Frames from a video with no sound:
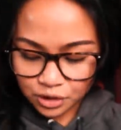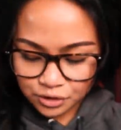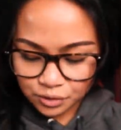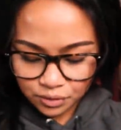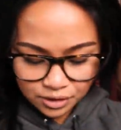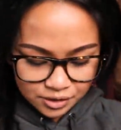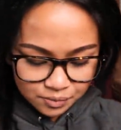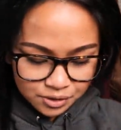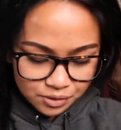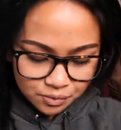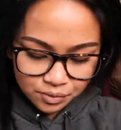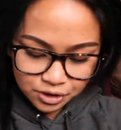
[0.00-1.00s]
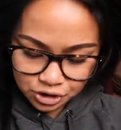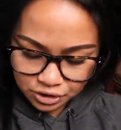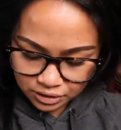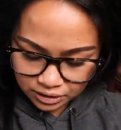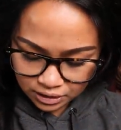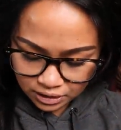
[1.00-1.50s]
So this was
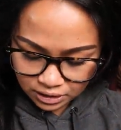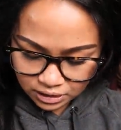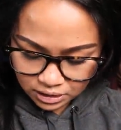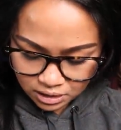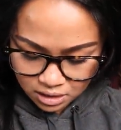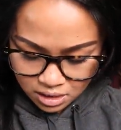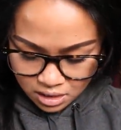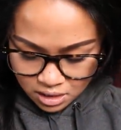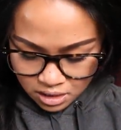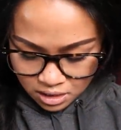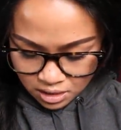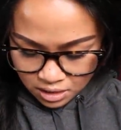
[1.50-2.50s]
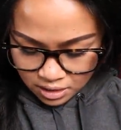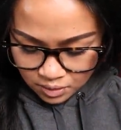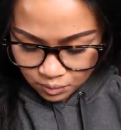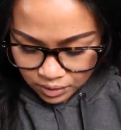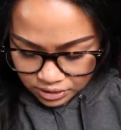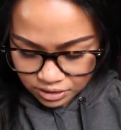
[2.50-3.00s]
originally
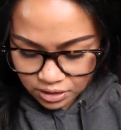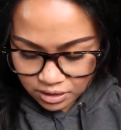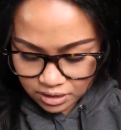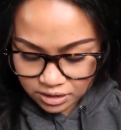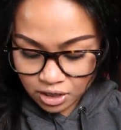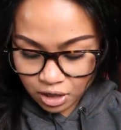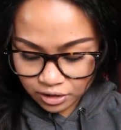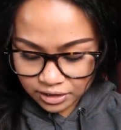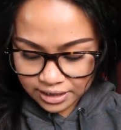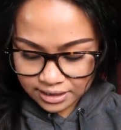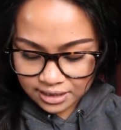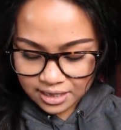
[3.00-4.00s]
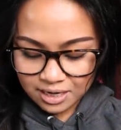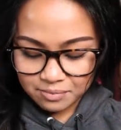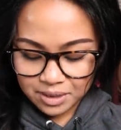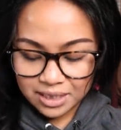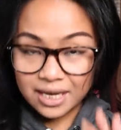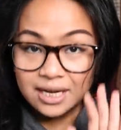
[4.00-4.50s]
$1.99,
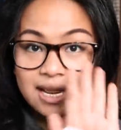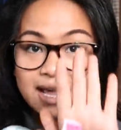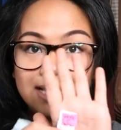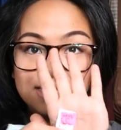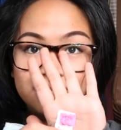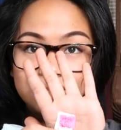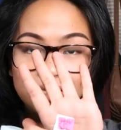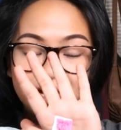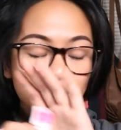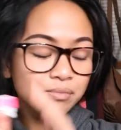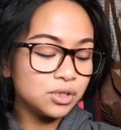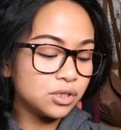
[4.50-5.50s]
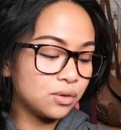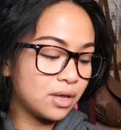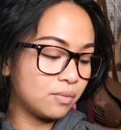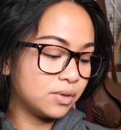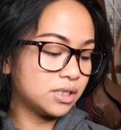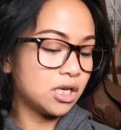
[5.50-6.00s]
but again, it has the stamp, so that
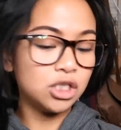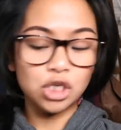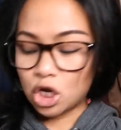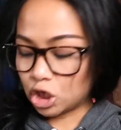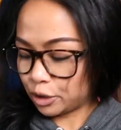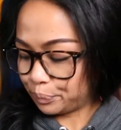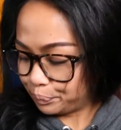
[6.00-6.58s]
was a dollar.